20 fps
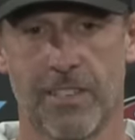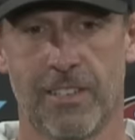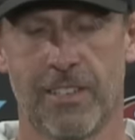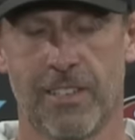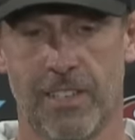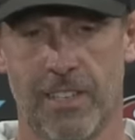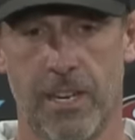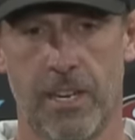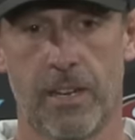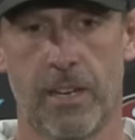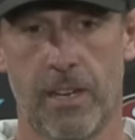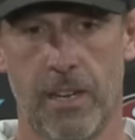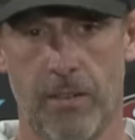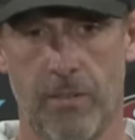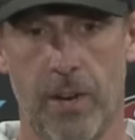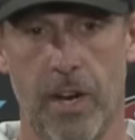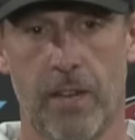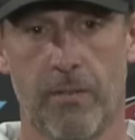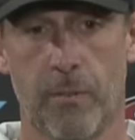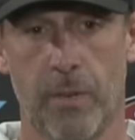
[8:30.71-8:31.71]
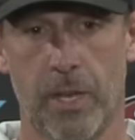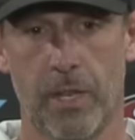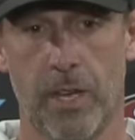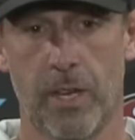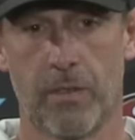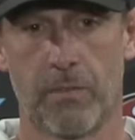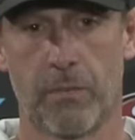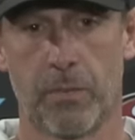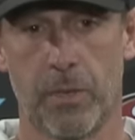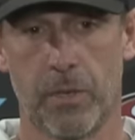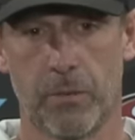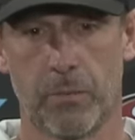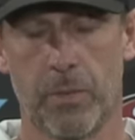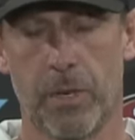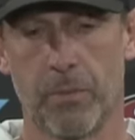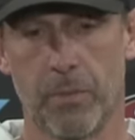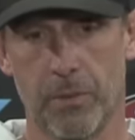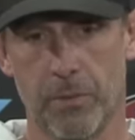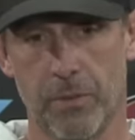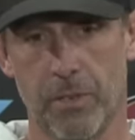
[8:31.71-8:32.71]
and I, I never have in my life, but
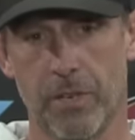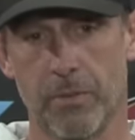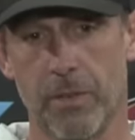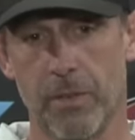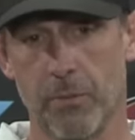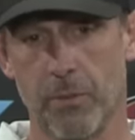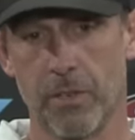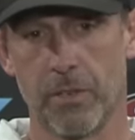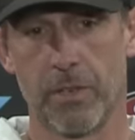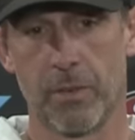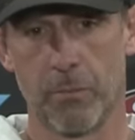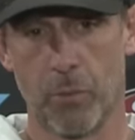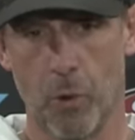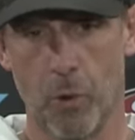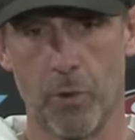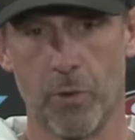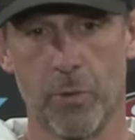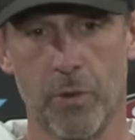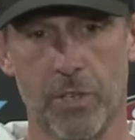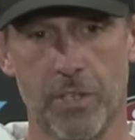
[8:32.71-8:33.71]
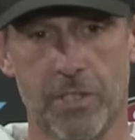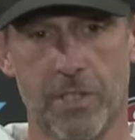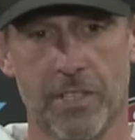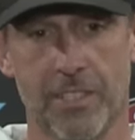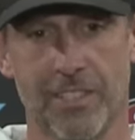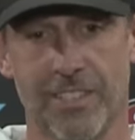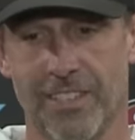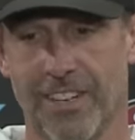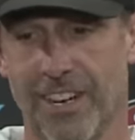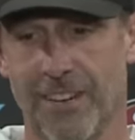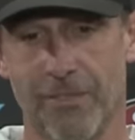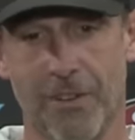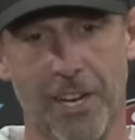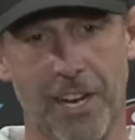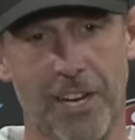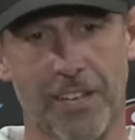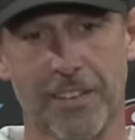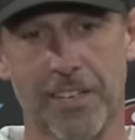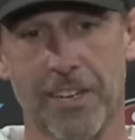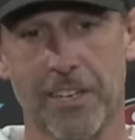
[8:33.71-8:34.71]
people are bringing me one, important ones, and I haven't
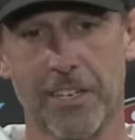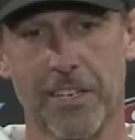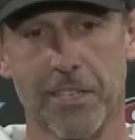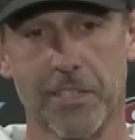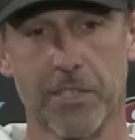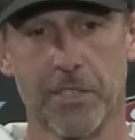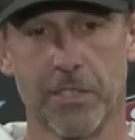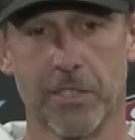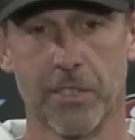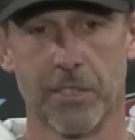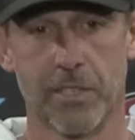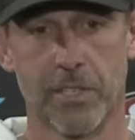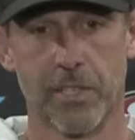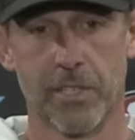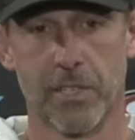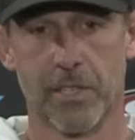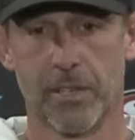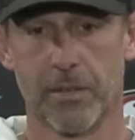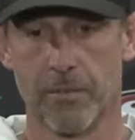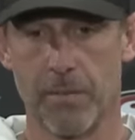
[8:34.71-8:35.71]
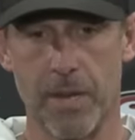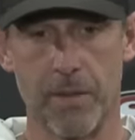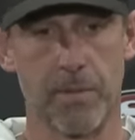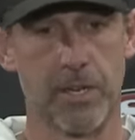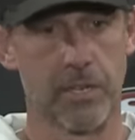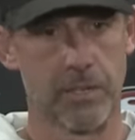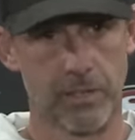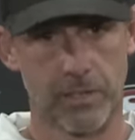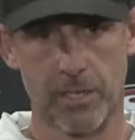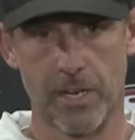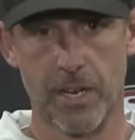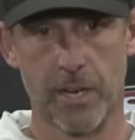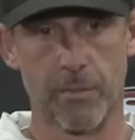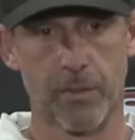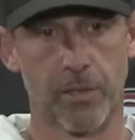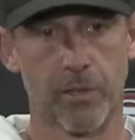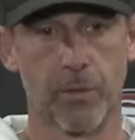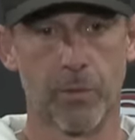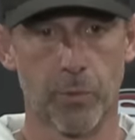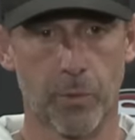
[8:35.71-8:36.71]
got that yet. So maybe today,
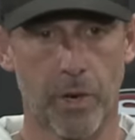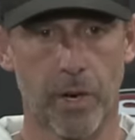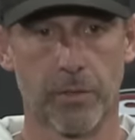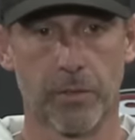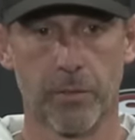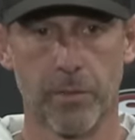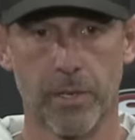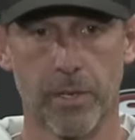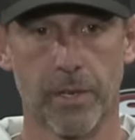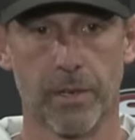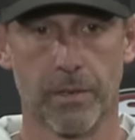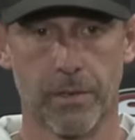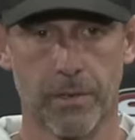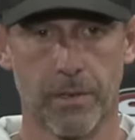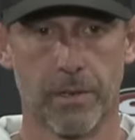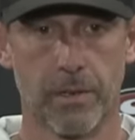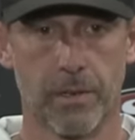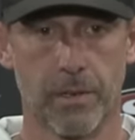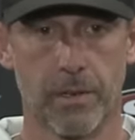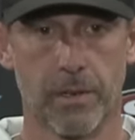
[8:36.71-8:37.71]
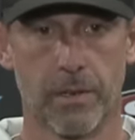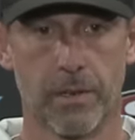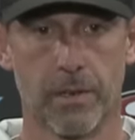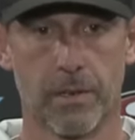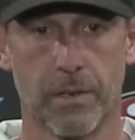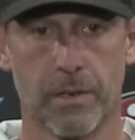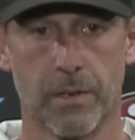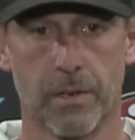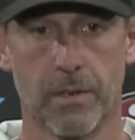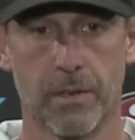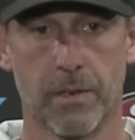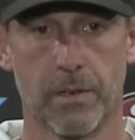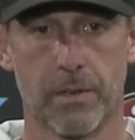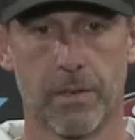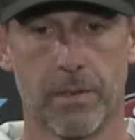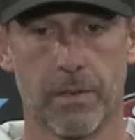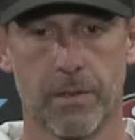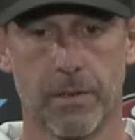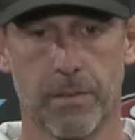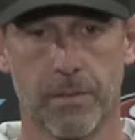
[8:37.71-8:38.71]
but no one's brought it to me yet. He's, he's
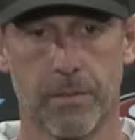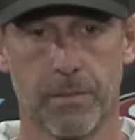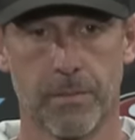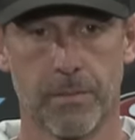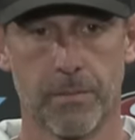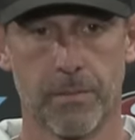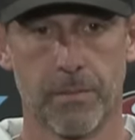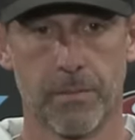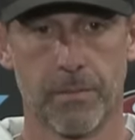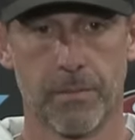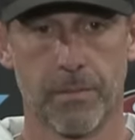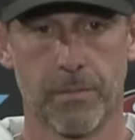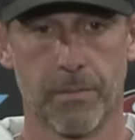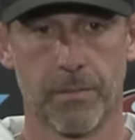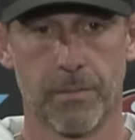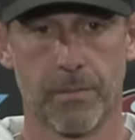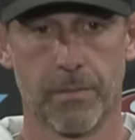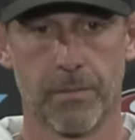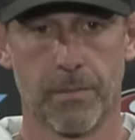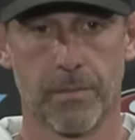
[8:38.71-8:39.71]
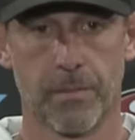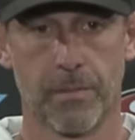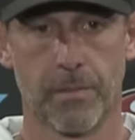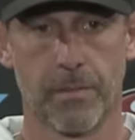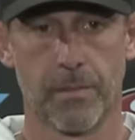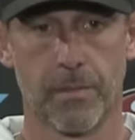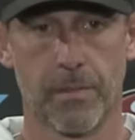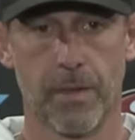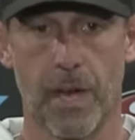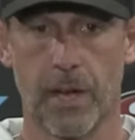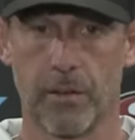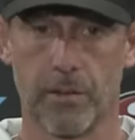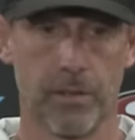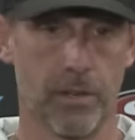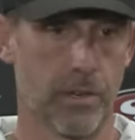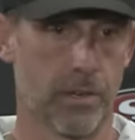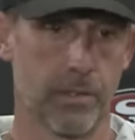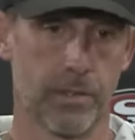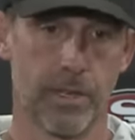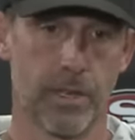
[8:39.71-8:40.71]
out of the clear of any suspension. I don't
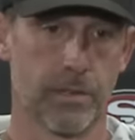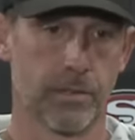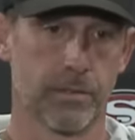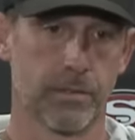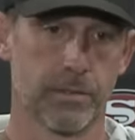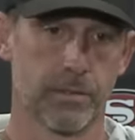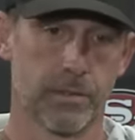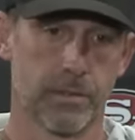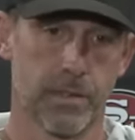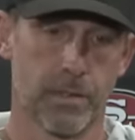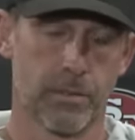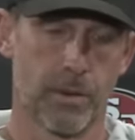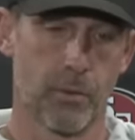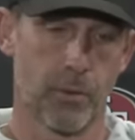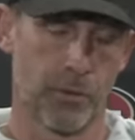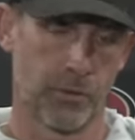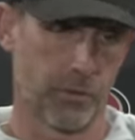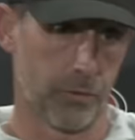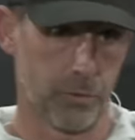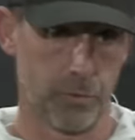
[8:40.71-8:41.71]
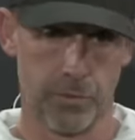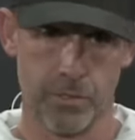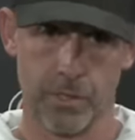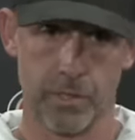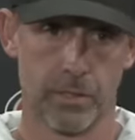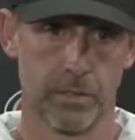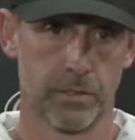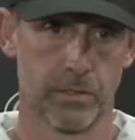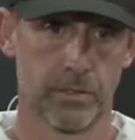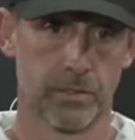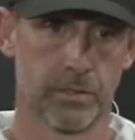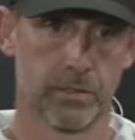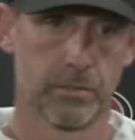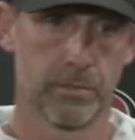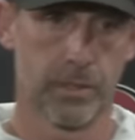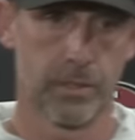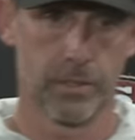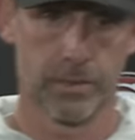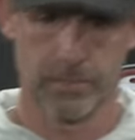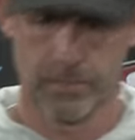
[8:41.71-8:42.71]
know. I don't. I, I would assume so,
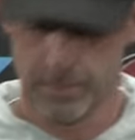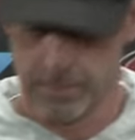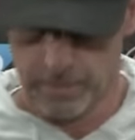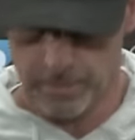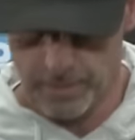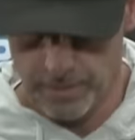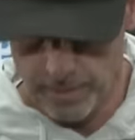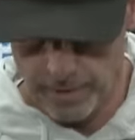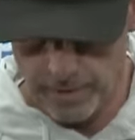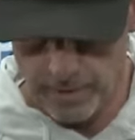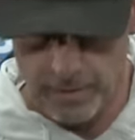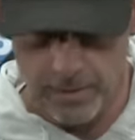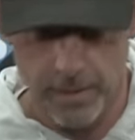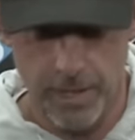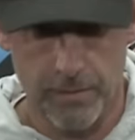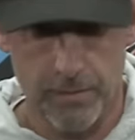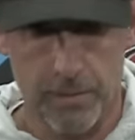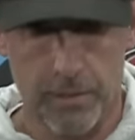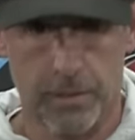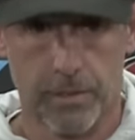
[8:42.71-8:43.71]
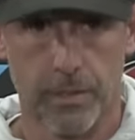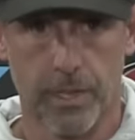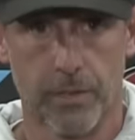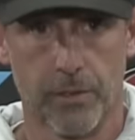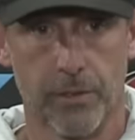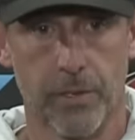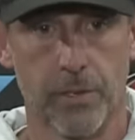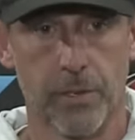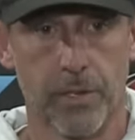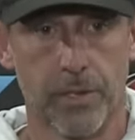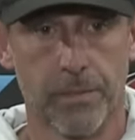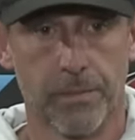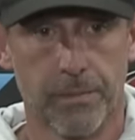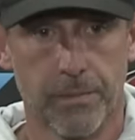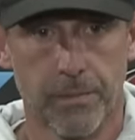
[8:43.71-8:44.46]
but yeah, I haven't. I don't know yet.